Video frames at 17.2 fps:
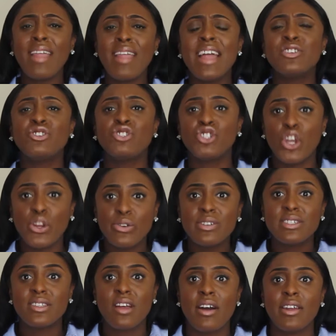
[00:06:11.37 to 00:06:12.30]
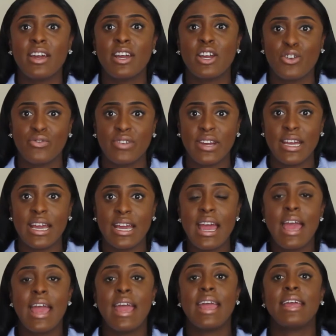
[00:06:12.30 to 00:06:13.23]
And Shiona started her career
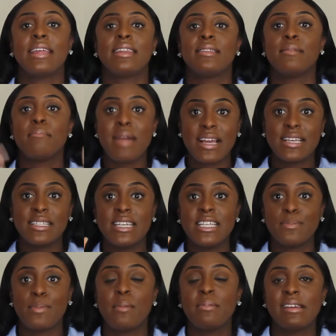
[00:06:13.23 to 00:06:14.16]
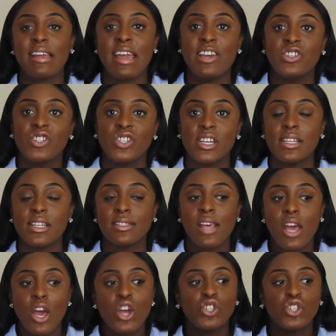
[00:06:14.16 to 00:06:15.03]
in magazines, publications.